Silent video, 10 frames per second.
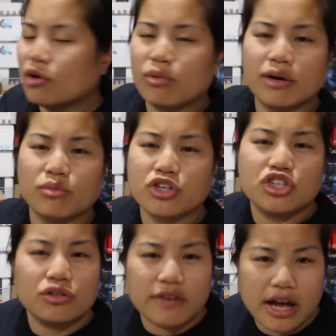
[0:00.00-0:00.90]
What would
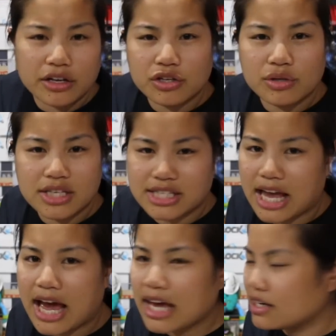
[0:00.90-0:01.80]
you value this
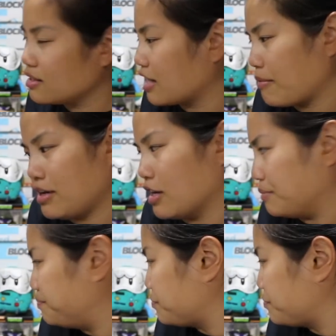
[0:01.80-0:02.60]
at? Let me know.